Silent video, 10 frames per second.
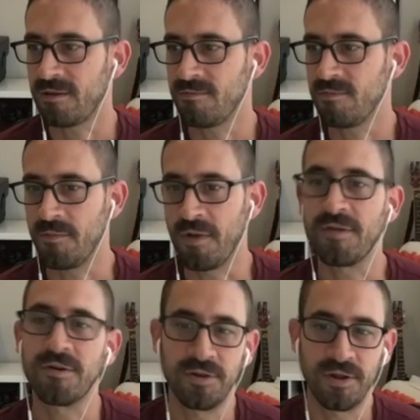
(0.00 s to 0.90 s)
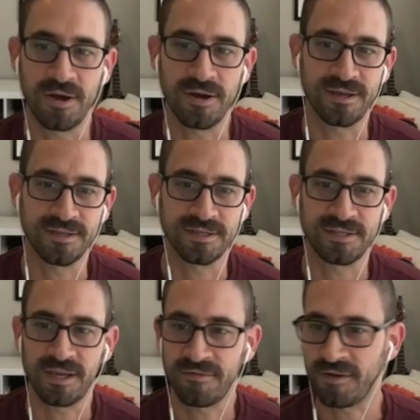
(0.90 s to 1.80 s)
mother-in-law is a
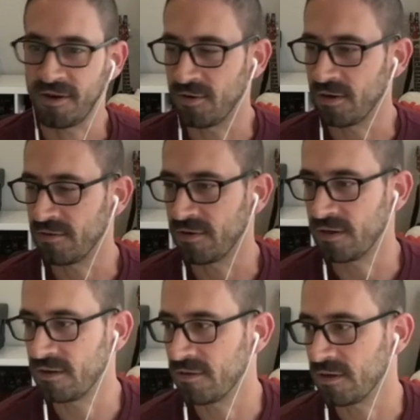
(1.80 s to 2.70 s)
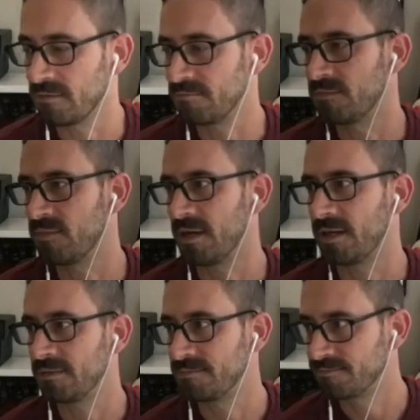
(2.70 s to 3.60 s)
CFO of
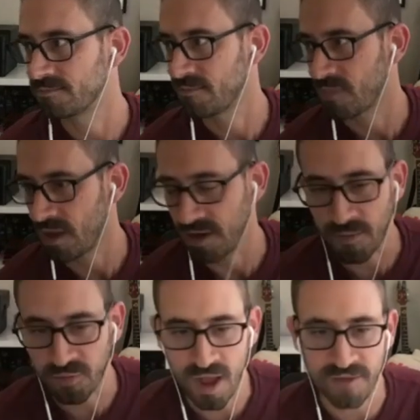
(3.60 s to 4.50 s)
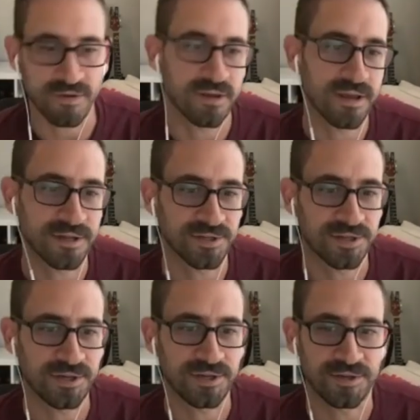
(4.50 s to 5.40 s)
a nonprofit, and
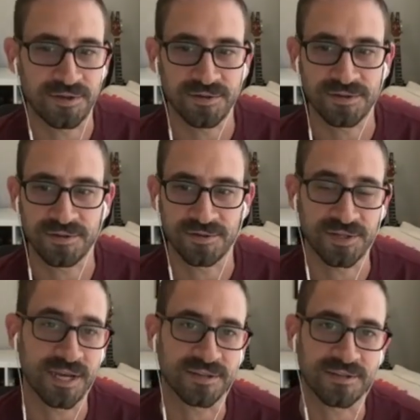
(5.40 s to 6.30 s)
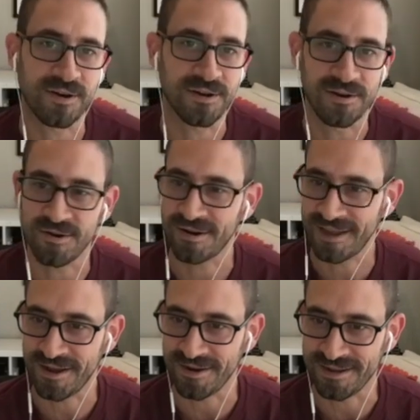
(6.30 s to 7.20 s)
she got started in her
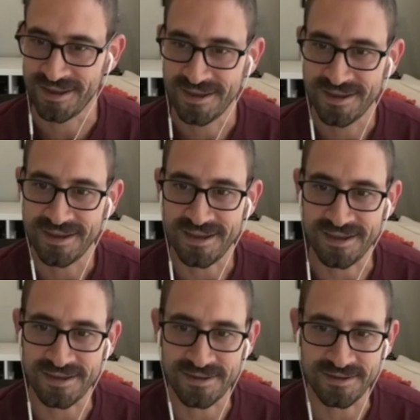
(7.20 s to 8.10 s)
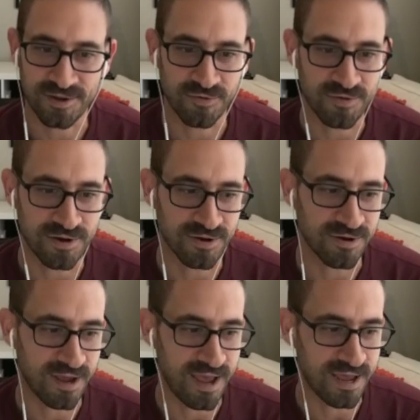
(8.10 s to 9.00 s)
accounting
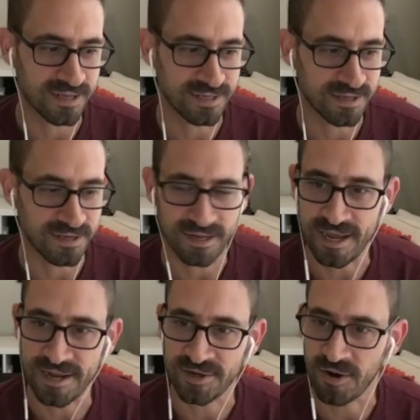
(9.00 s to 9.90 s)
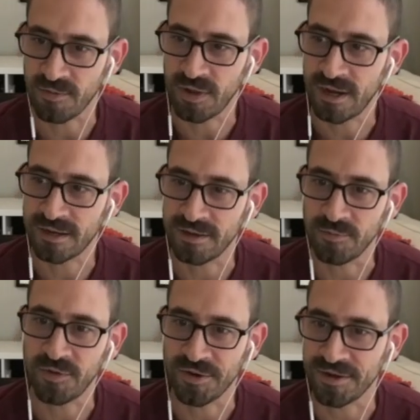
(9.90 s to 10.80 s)
career as, I think, an H&R Block
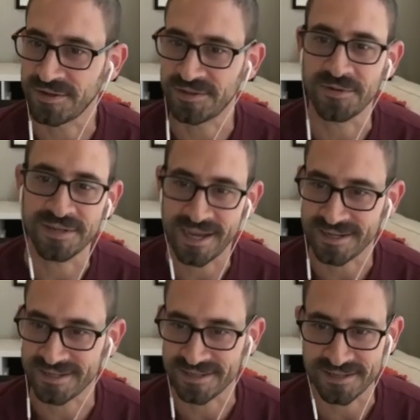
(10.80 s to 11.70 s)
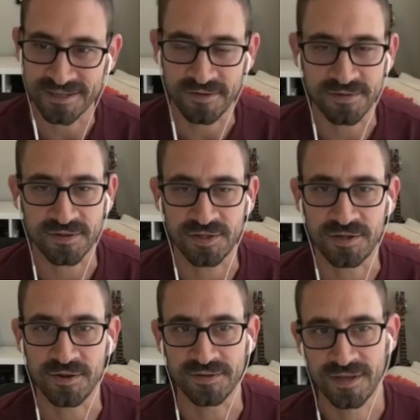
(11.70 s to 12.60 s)
employee, just doing taxes and stuff. So she
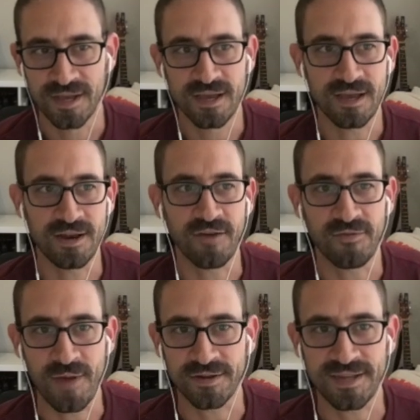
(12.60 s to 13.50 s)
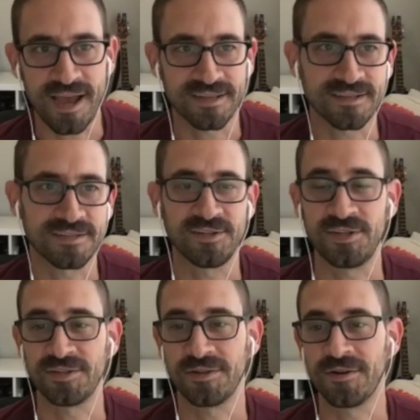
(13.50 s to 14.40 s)
knows enough about taxes, and
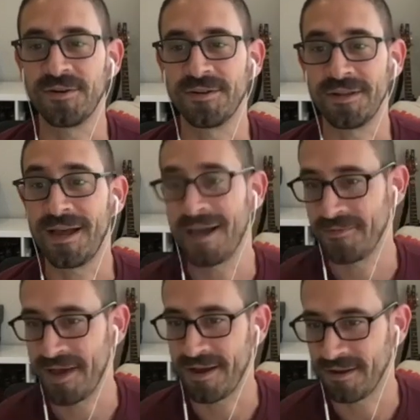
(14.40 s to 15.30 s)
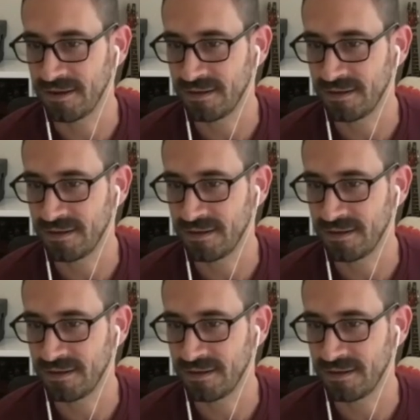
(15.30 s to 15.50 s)
she's learned a lot about